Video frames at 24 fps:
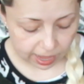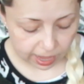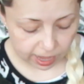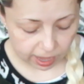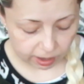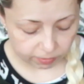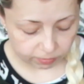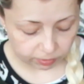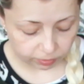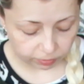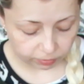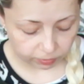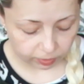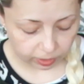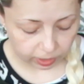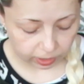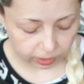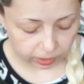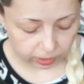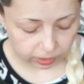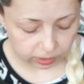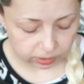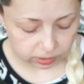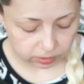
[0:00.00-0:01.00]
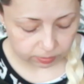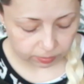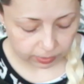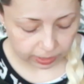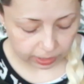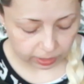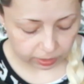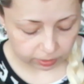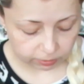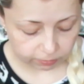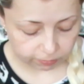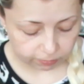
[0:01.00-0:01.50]
everything is
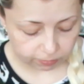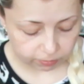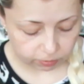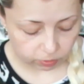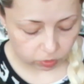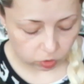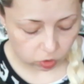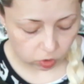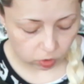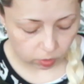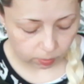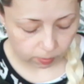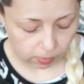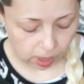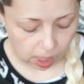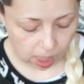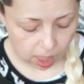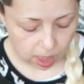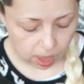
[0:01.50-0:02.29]
made from